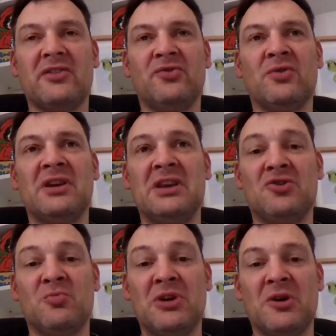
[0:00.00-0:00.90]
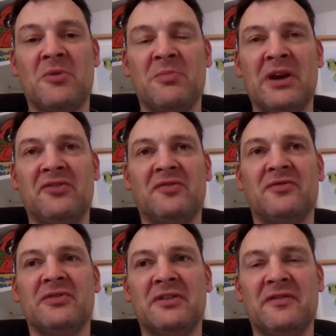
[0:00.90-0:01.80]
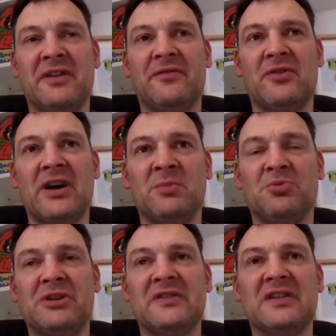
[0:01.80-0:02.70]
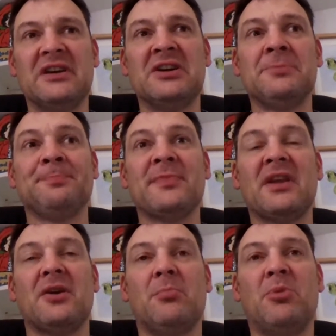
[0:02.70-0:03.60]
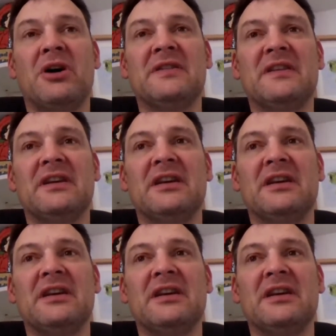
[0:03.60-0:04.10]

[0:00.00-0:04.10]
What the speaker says: so that he could become a merciful and a faithful high priest. But